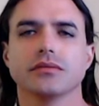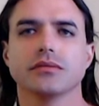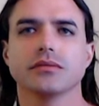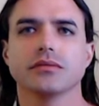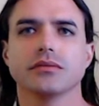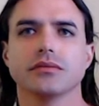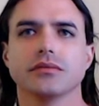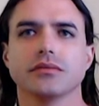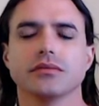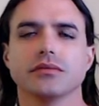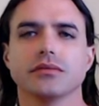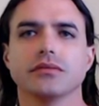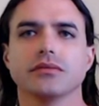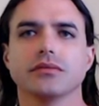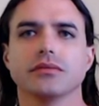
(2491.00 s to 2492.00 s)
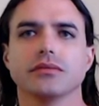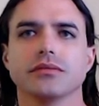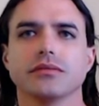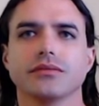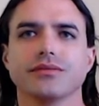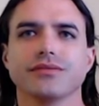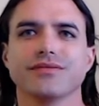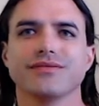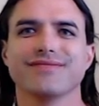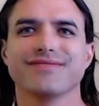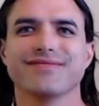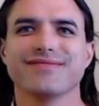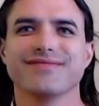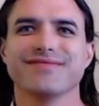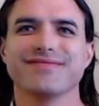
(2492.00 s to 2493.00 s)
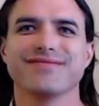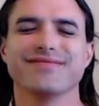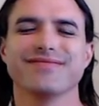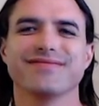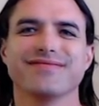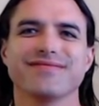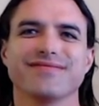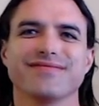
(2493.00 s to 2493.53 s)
(not speaking)